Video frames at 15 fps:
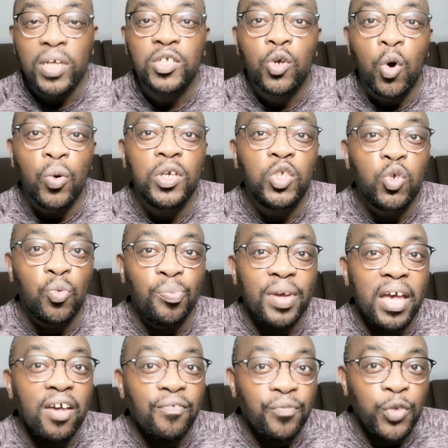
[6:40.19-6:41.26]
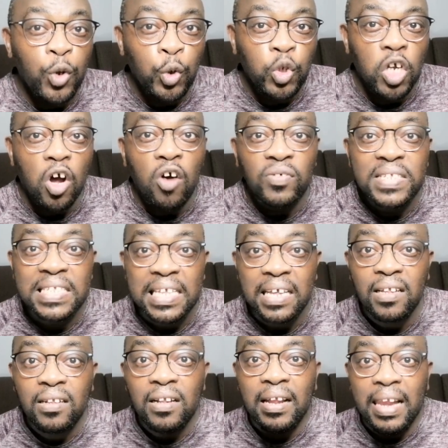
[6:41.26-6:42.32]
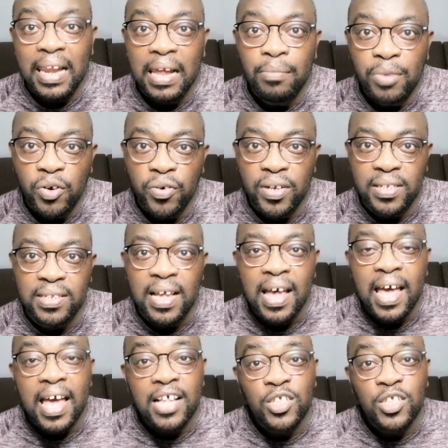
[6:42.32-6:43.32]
was going to be a future of skilled laborers,